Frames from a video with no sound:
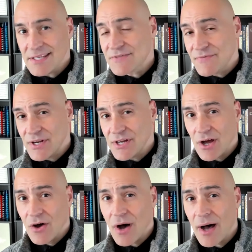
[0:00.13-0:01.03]
this
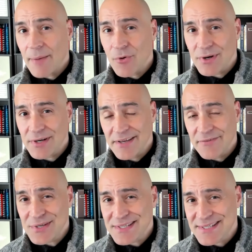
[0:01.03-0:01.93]
video, I'm going to give
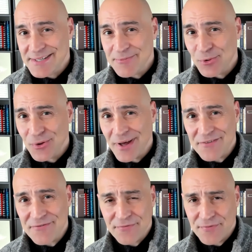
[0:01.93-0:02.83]
you a simple
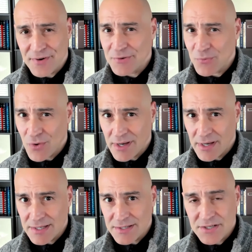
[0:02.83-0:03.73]
and fun
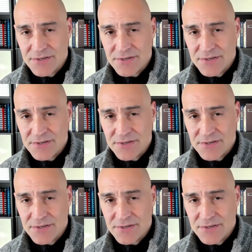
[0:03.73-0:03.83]
way to